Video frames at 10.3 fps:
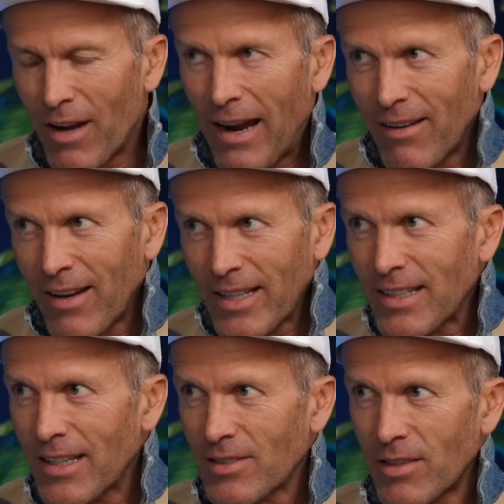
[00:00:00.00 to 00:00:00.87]
out like
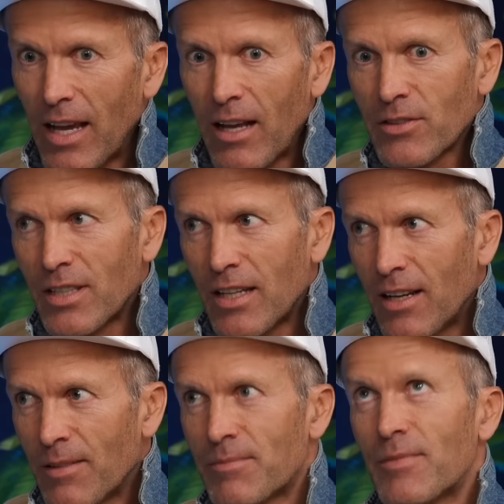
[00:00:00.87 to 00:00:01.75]
this, right? Hell's
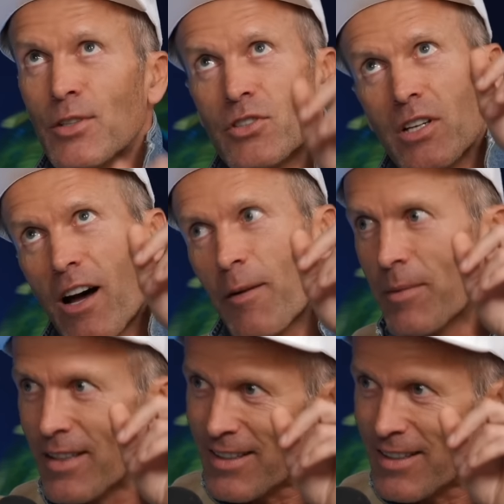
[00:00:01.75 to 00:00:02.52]
here, usually up.